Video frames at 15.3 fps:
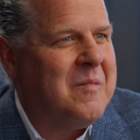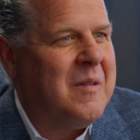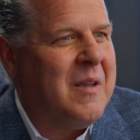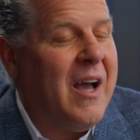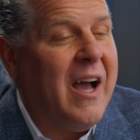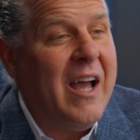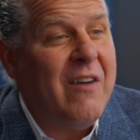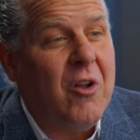
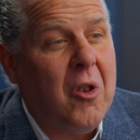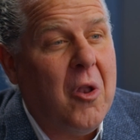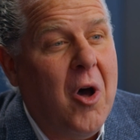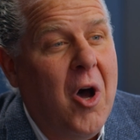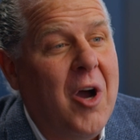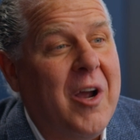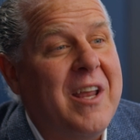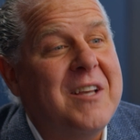I have a
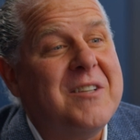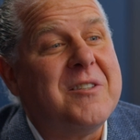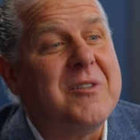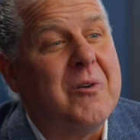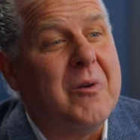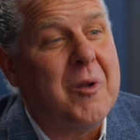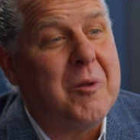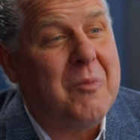long
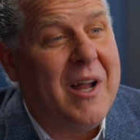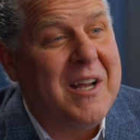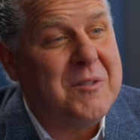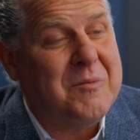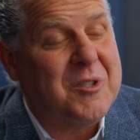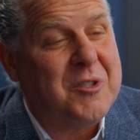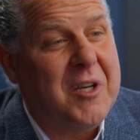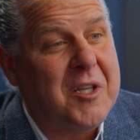history with
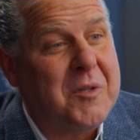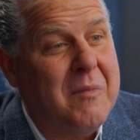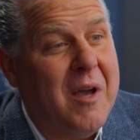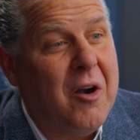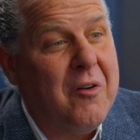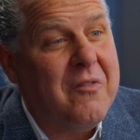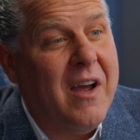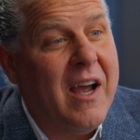plasma exchange.
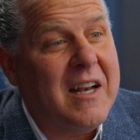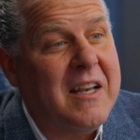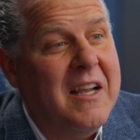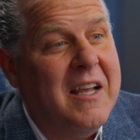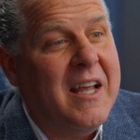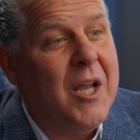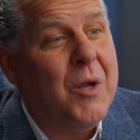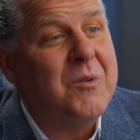Matter of fact,
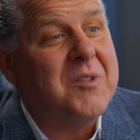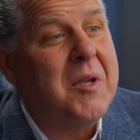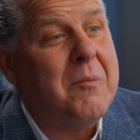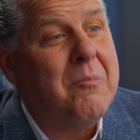it was a